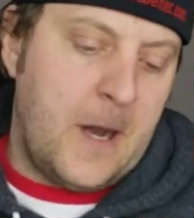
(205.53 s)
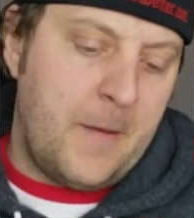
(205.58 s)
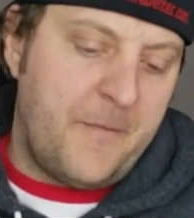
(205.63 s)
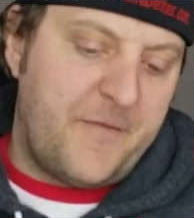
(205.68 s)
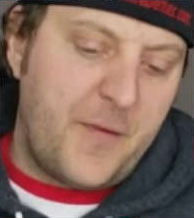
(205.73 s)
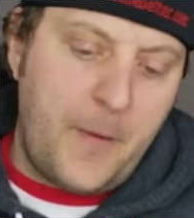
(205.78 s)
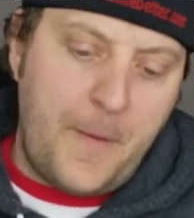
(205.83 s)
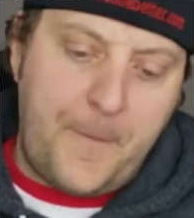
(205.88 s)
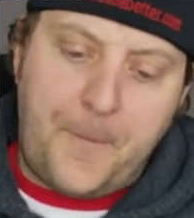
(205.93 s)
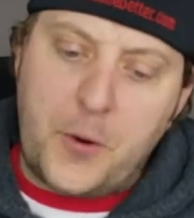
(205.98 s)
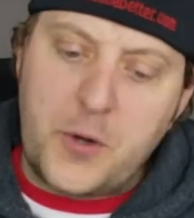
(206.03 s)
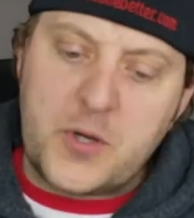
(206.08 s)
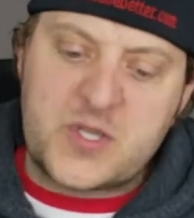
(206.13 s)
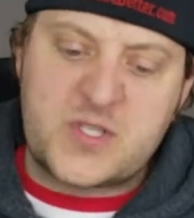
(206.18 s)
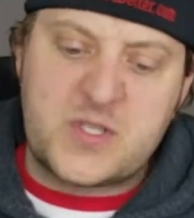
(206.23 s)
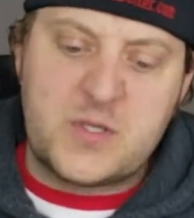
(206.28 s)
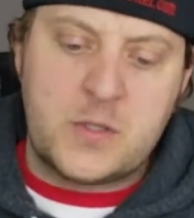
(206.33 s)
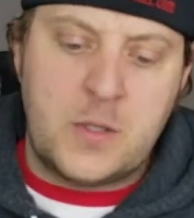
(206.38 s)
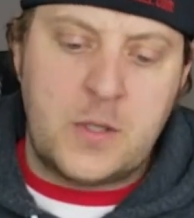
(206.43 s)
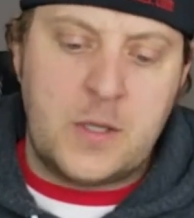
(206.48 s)
From a
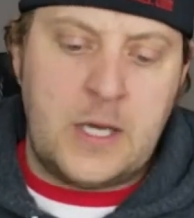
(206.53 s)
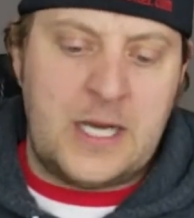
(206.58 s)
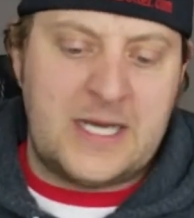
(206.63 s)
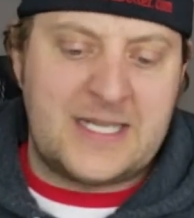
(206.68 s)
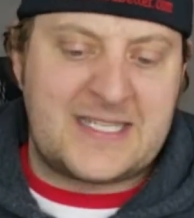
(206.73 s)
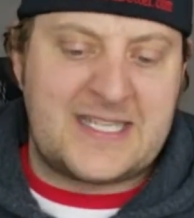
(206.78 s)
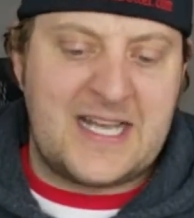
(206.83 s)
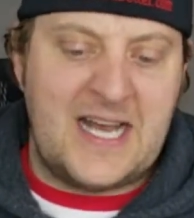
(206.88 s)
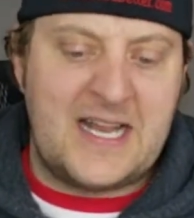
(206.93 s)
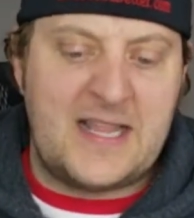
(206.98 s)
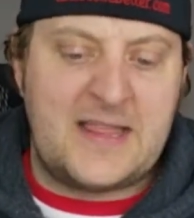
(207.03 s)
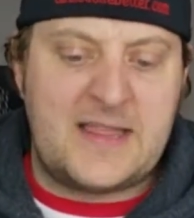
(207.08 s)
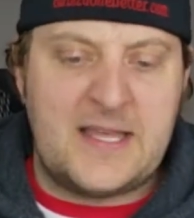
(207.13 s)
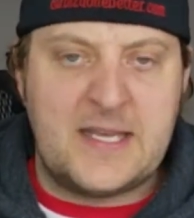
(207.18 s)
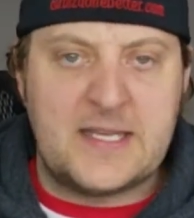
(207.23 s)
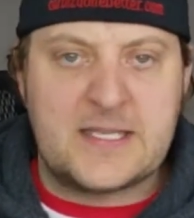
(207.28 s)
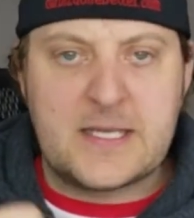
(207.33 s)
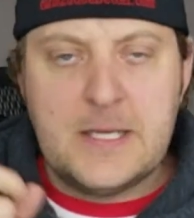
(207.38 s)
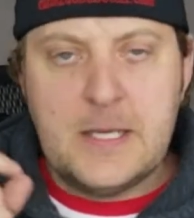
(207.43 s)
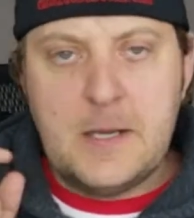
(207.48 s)
personal side of
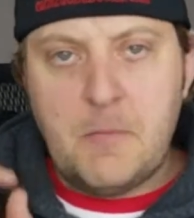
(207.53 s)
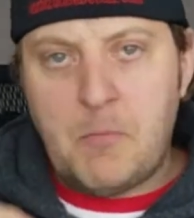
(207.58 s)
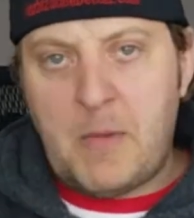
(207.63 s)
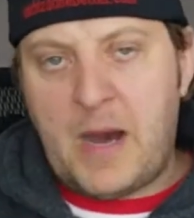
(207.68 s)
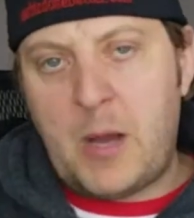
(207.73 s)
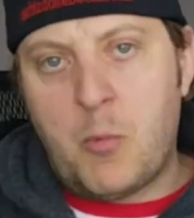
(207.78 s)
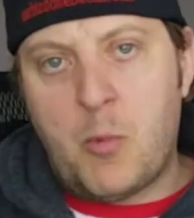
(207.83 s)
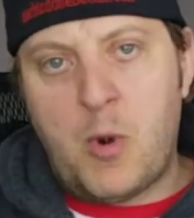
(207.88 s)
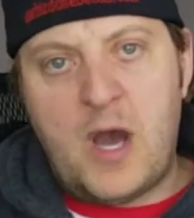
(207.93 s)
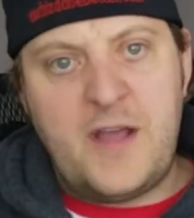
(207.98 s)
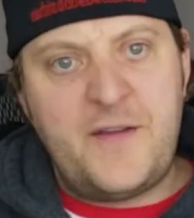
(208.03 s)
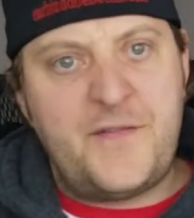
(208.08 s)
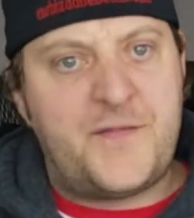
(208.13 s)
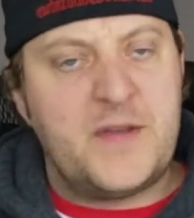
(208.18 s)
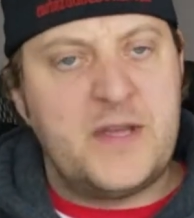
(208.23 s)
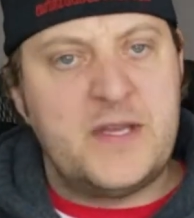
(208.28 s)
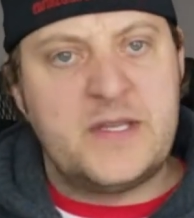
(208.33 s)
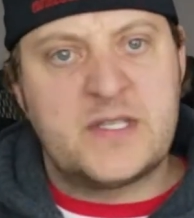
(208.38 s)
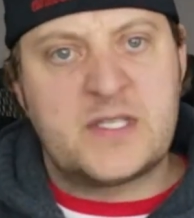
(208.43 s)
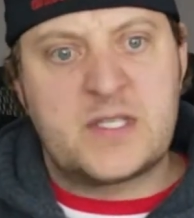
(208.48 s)
things, my wife
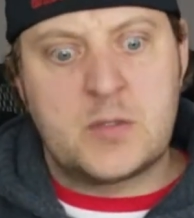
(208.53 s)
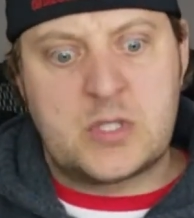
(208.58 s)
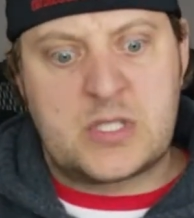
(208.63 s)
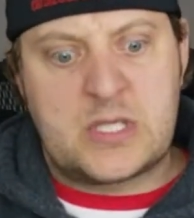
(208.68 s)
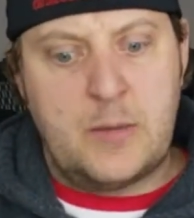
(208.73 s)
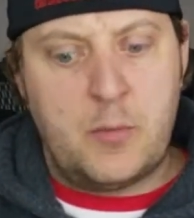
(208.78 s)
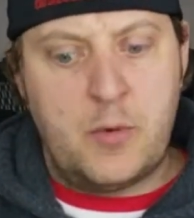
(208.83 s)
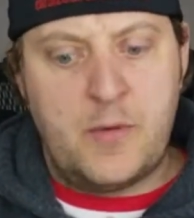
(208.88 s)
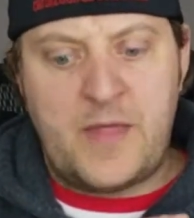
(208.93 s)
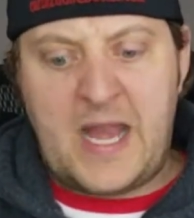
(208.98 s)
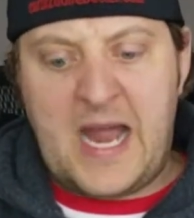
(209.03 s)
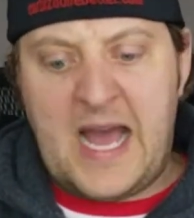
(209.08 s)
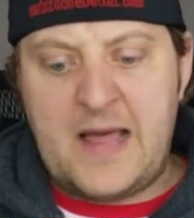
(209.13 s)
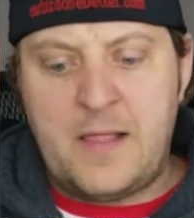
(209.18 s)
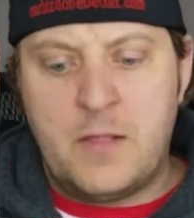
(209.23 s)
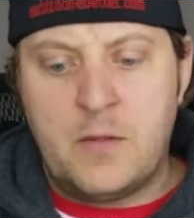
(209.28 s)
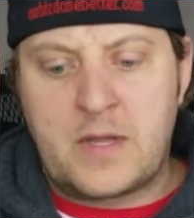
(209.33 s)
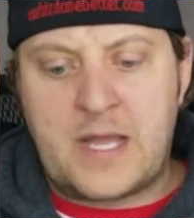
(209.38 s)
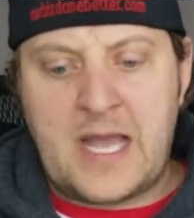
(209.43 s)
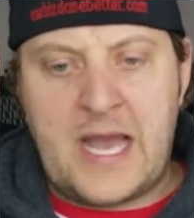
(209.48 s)
is someone that I
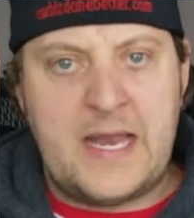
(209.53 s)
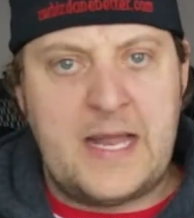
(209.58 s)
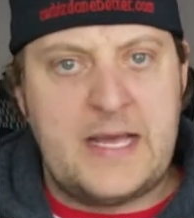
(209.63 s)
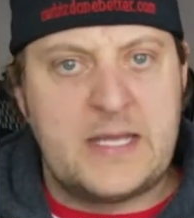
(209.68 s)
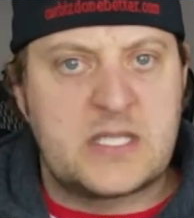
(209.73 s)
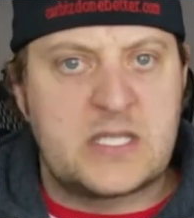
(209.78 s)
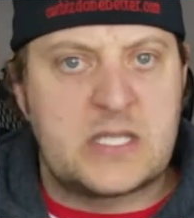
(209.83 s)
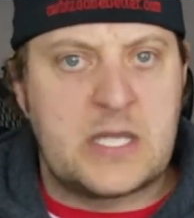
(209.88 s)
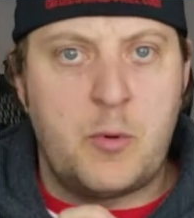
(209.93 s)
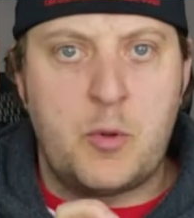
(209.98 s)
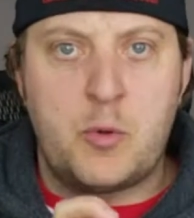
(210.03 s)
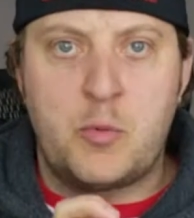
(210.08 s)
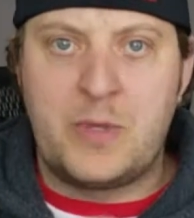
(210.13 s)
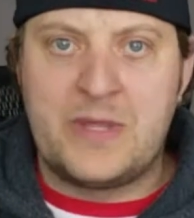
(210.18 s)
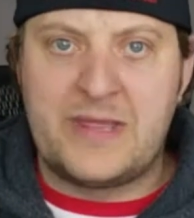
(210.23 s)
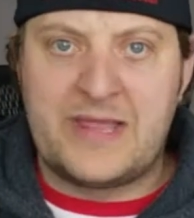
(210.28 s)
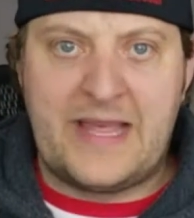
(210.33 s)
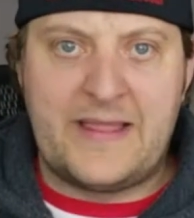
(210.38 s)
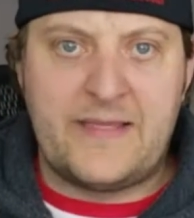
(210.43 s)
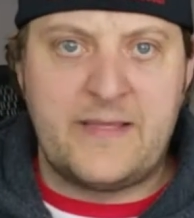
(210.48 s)
look at as someone
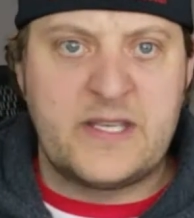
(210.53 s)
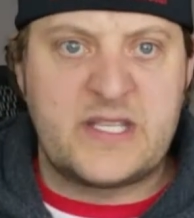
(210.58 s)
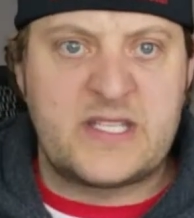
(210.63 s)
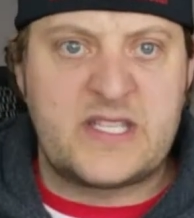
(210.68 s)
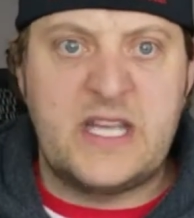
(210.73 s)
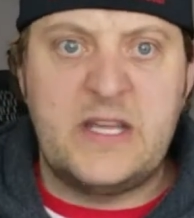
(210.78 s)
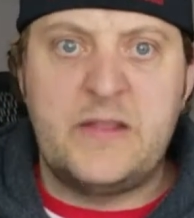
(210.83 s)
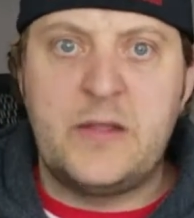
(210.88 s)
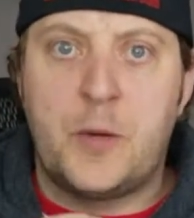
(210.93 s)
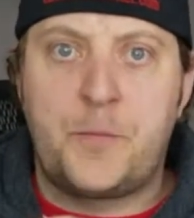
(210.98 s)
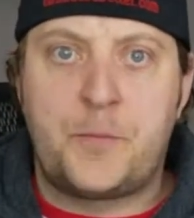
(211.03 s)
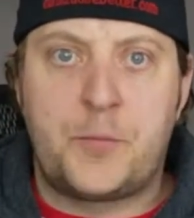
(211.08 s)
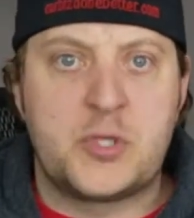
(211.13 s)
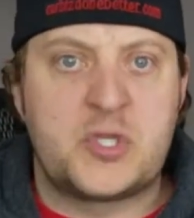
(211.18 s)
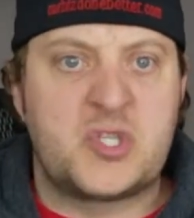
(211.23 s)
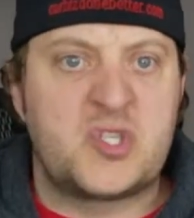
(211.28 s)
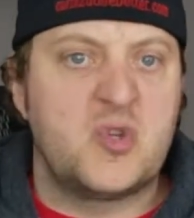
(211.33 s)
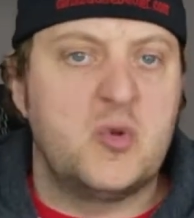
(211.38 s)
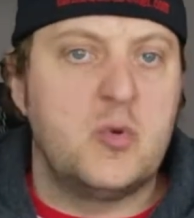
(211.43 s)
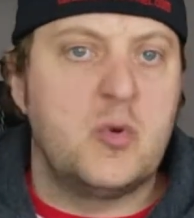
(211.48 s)
relentless in their
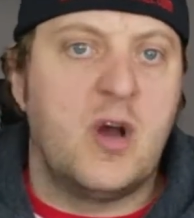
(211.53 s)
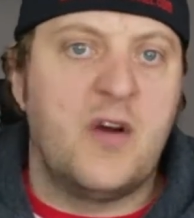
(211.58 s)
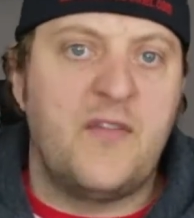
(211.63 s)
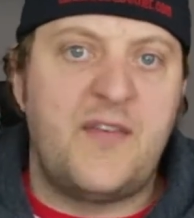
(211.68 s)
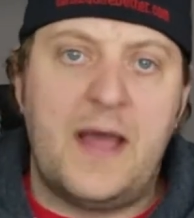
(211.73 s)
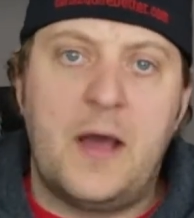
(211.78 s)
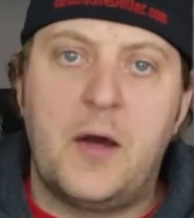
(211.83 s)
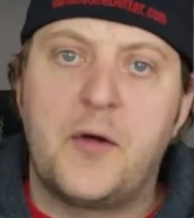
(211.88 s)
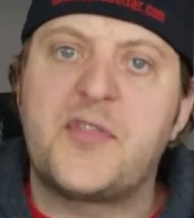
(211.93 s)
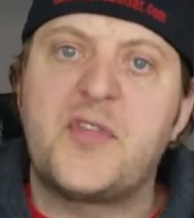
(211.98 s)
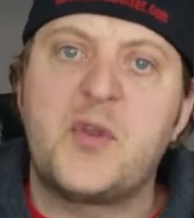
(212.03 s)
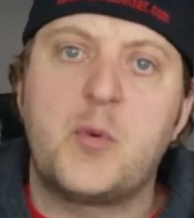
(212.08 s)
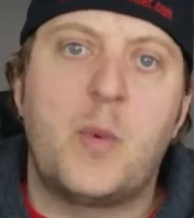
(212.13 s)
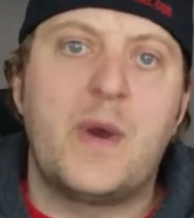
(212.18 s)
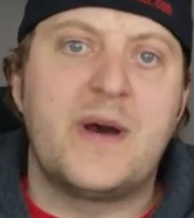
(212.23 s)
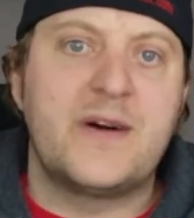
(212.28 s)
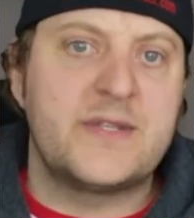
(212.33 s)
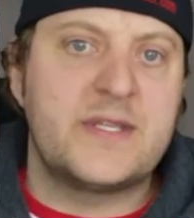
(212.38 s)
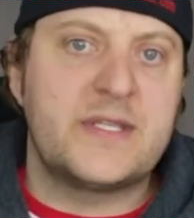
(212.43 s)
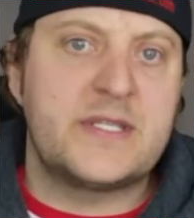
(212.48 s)
pursuit of health and
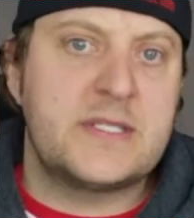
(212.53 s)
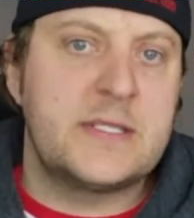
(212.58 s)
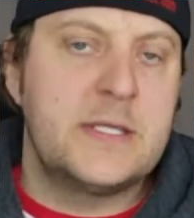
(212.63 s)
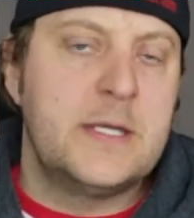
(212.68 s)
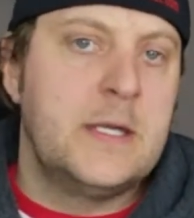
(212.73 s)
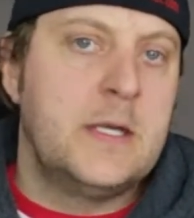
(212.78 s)
wellness.